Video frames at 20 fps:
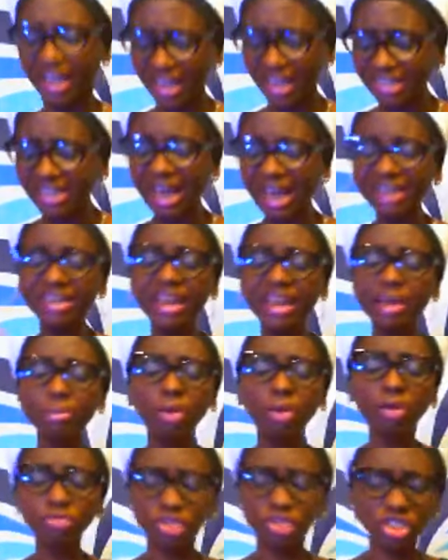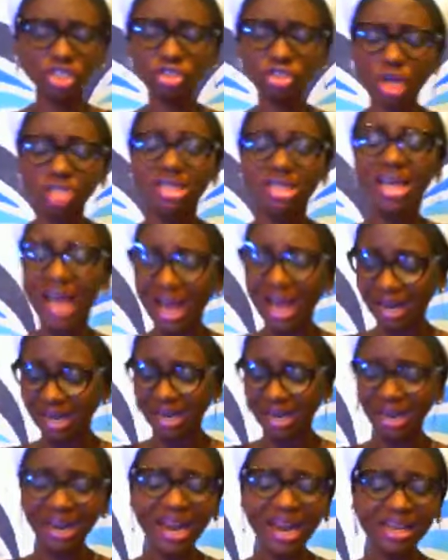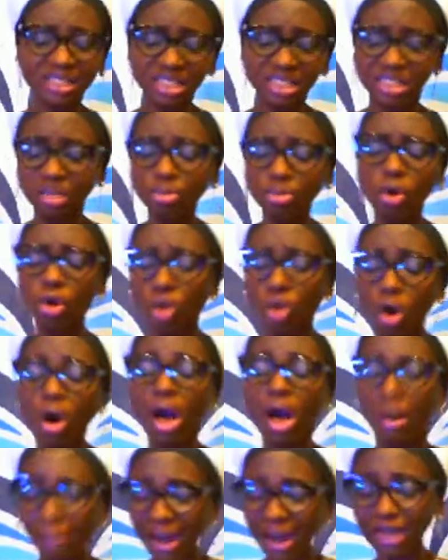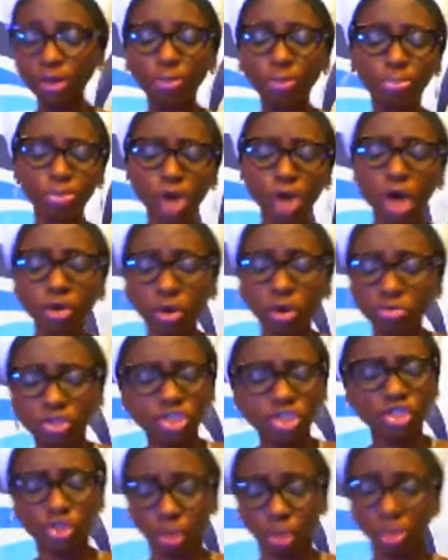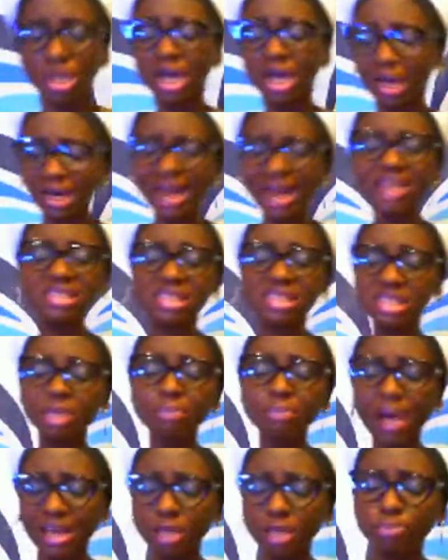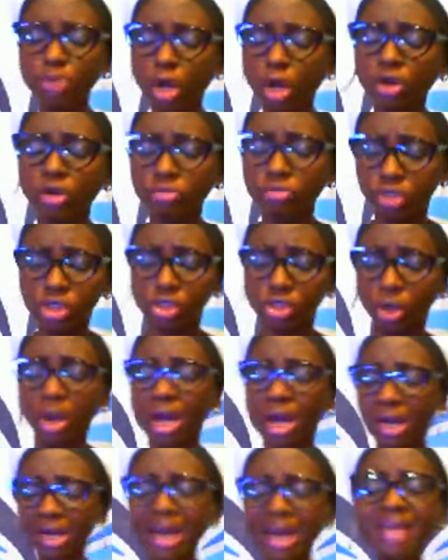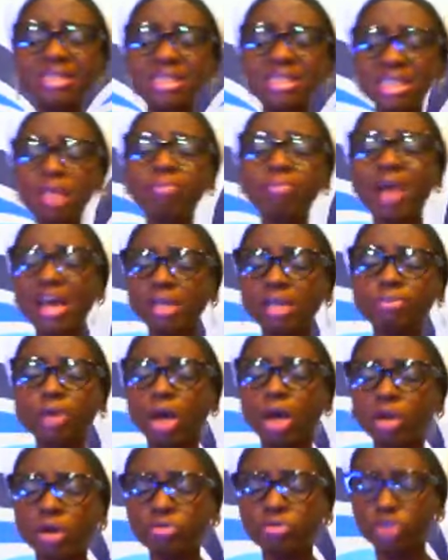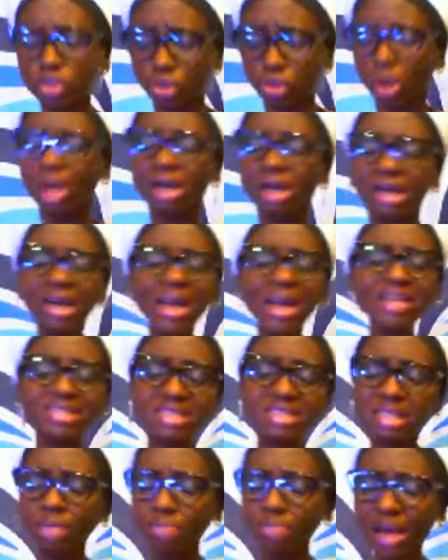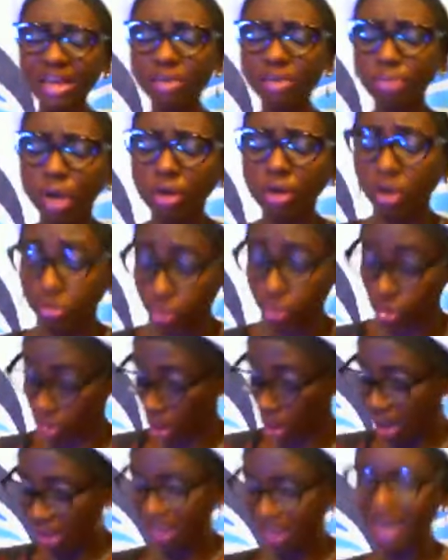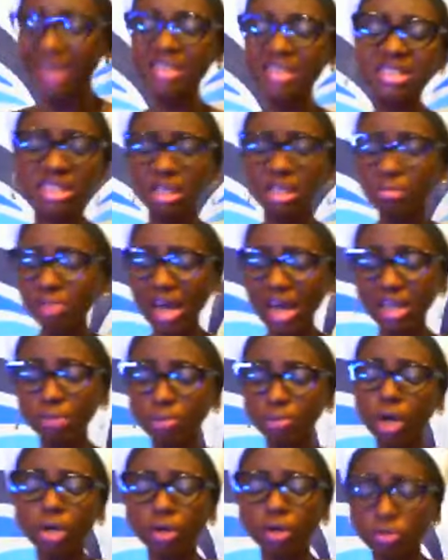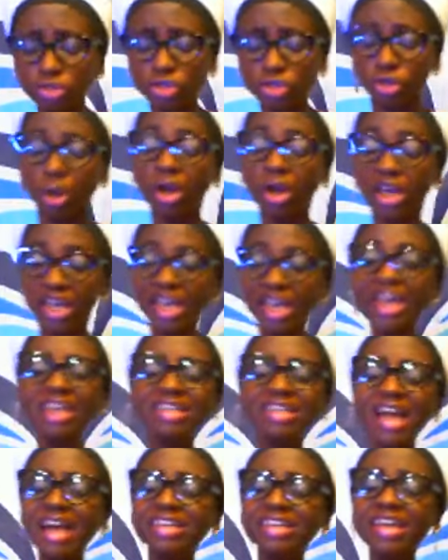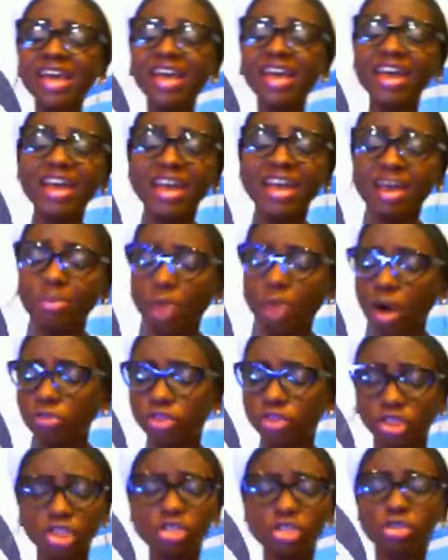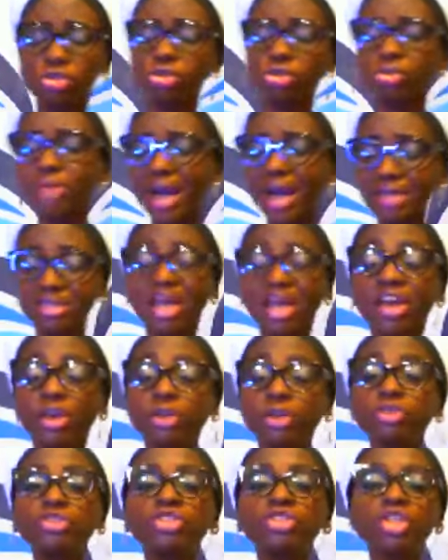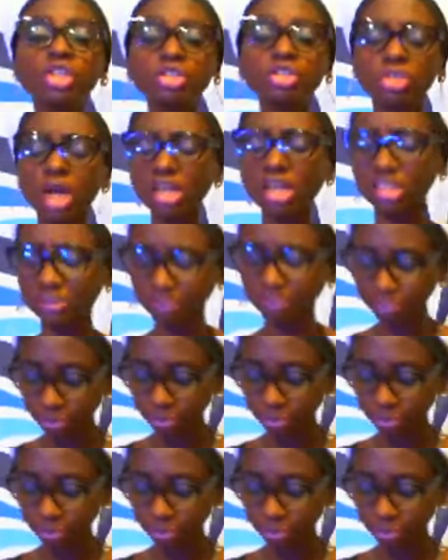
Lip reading: in the name of Jesus. And cleanse him, O Lord, by the blood of Jesus. Cleanse him by the blood of Jesus. Cleanse him by the blood of Jesus. Cleanse him by the blood of Jesus. Cleanse him by the blood of Jesus. In the name of Jesus Christ. In Jesus'